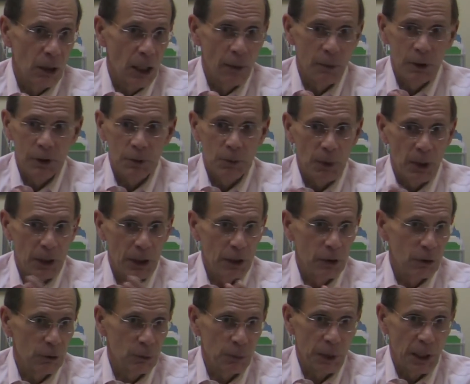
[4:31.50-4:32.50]
much money
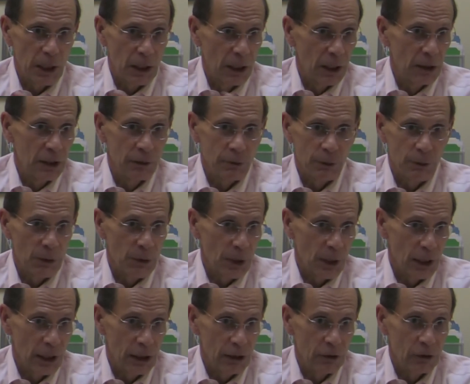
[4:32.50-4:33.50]
you spend on different
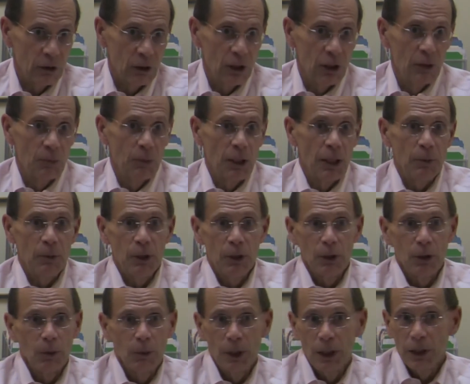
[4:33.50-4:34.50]
things. Maybe
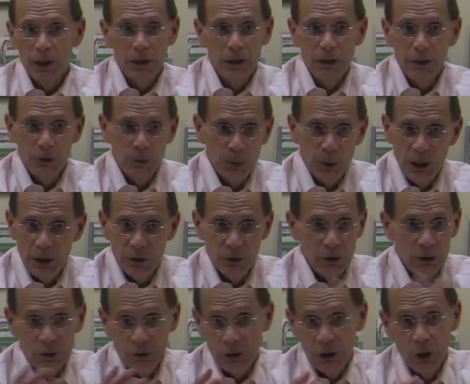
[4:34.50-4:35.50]
your American Express list.